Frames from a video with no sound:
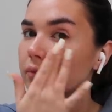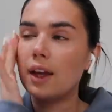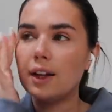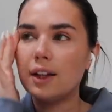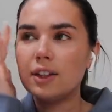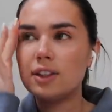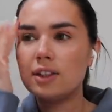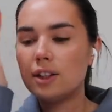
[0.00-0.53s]
and
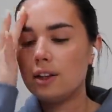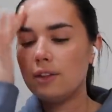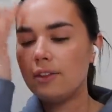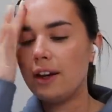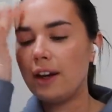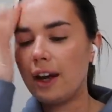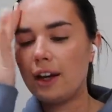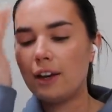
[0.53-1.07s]
I just love
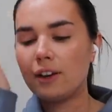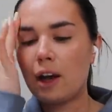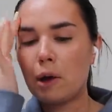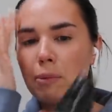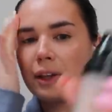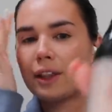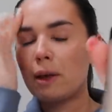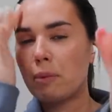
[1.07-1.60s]
it. And look how
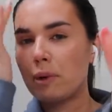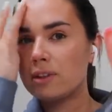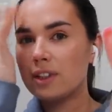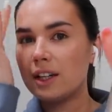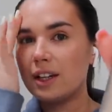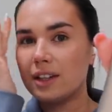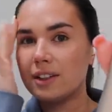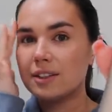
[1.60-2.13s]
big that
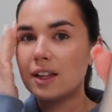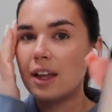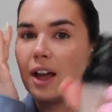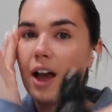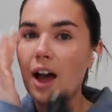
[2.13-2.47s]
bottle is.